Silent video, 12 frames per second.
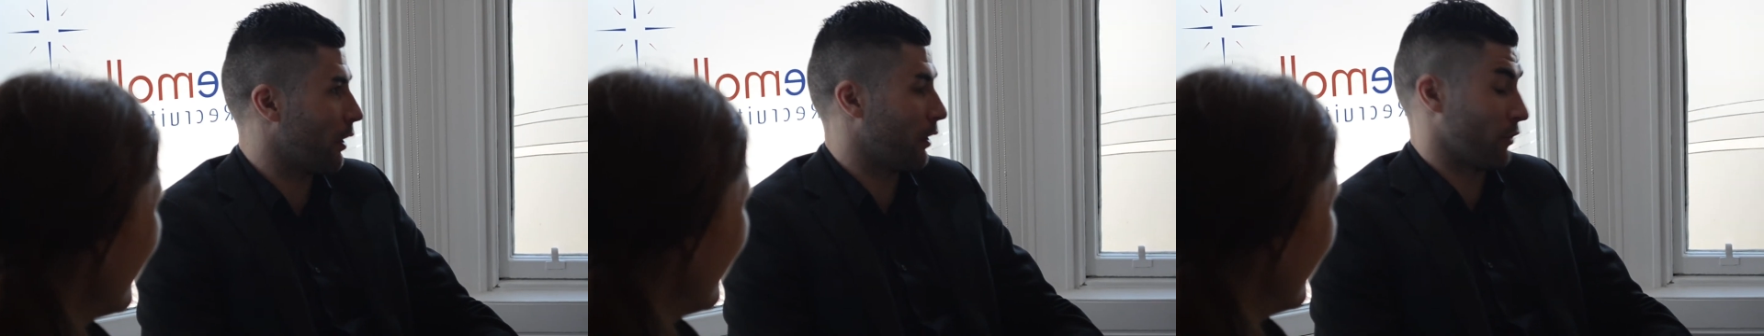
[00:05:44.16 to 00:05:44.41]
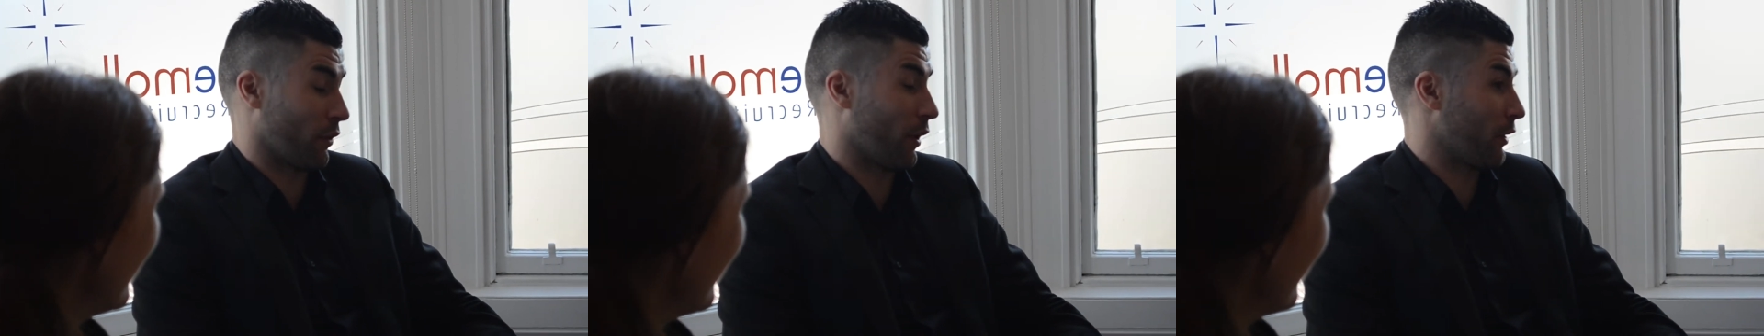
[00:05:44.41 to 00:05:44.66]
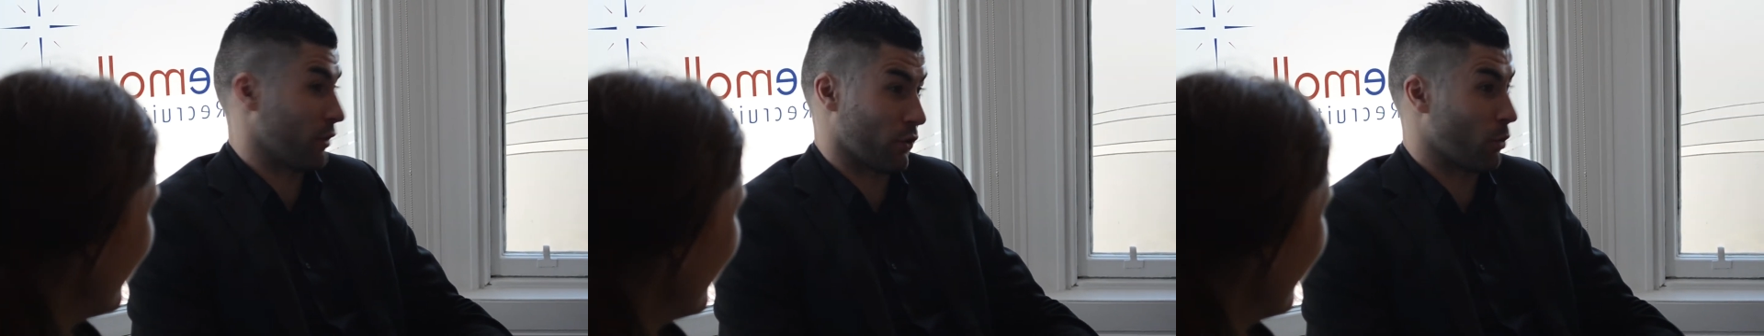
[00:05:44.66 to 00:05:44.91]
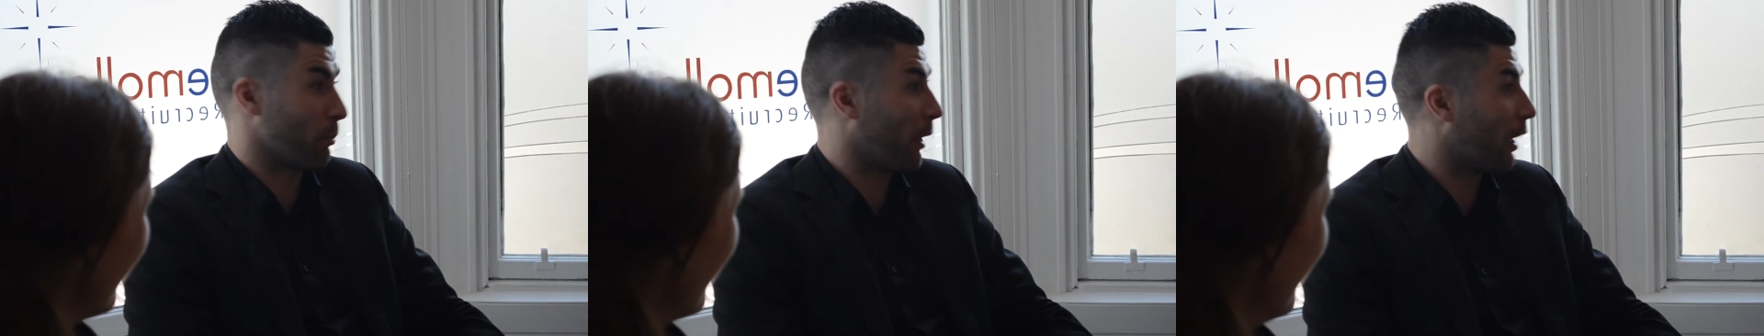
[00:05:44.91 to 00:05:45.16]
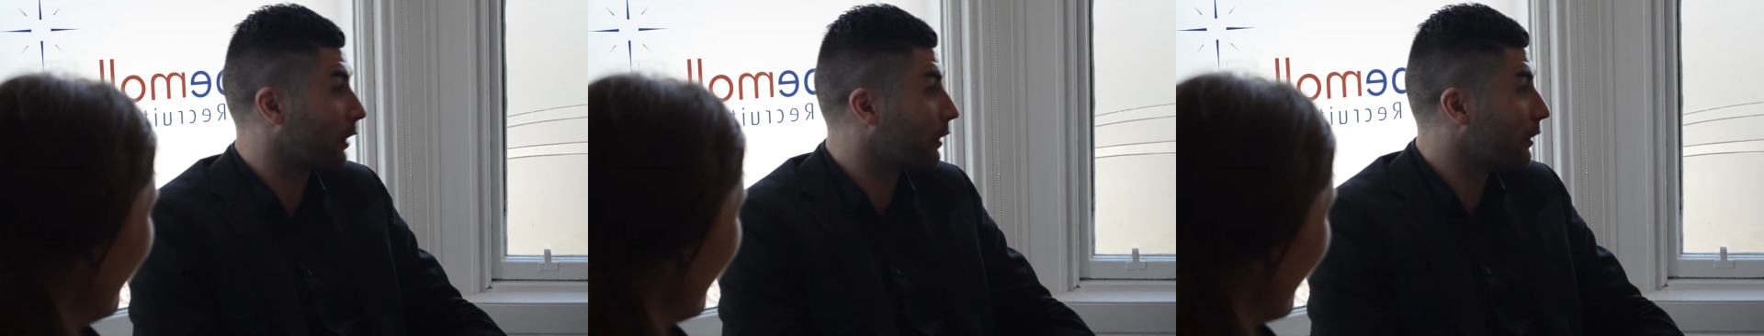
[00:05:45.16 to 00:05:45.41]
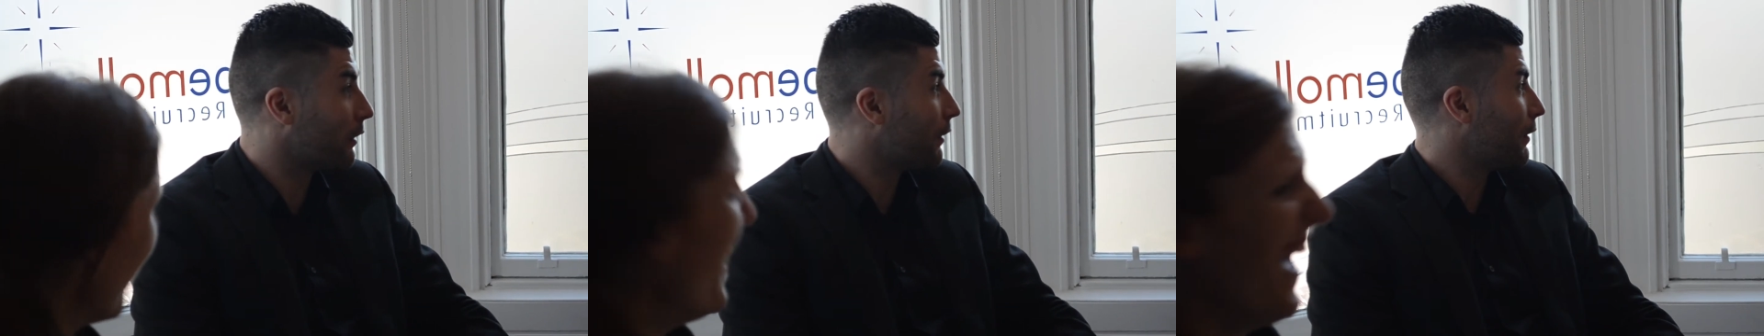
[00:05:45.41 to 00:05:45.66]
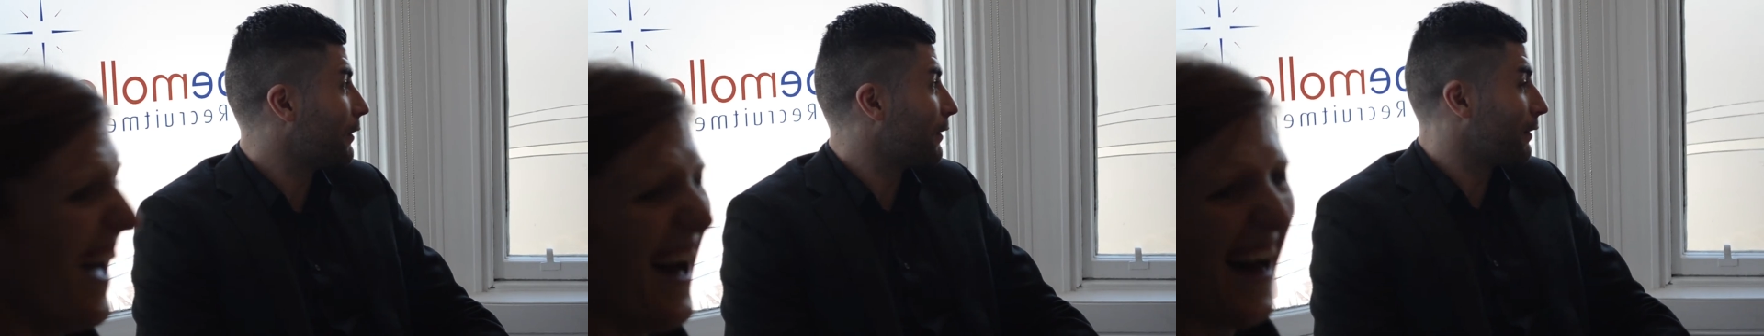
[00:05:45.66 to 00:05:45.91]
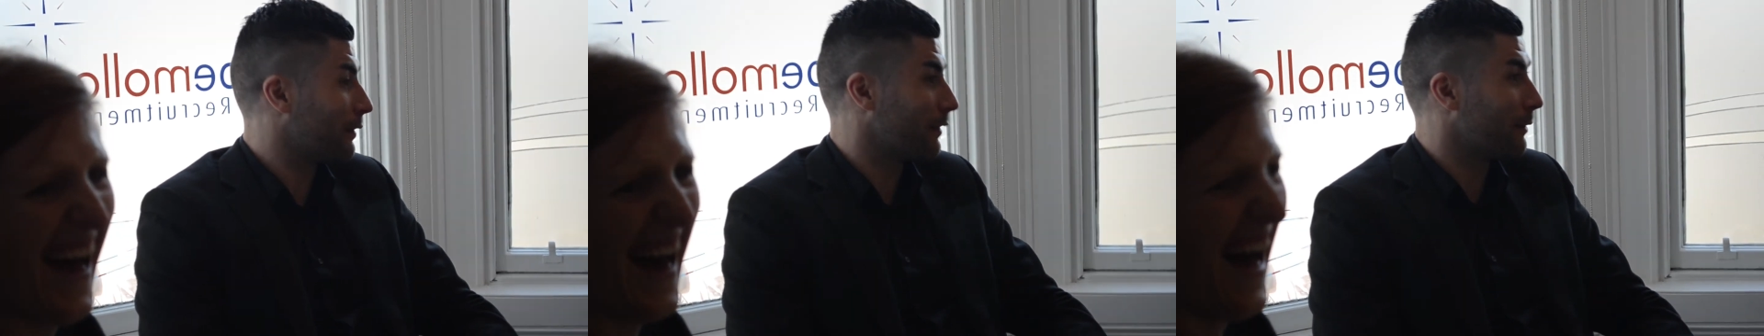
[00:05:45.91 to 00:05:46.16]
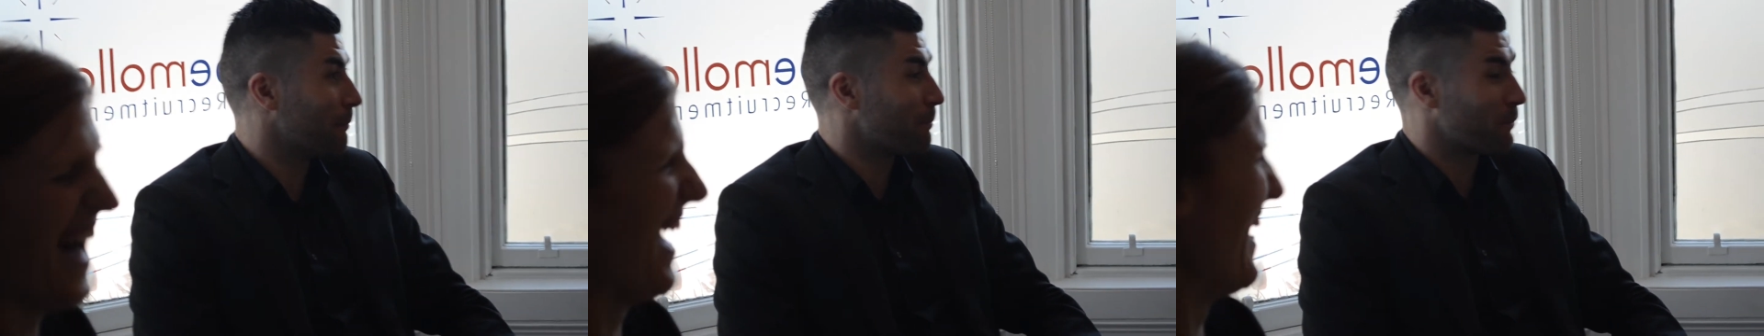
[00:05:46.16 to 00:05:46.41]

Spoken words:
plan last year to the team,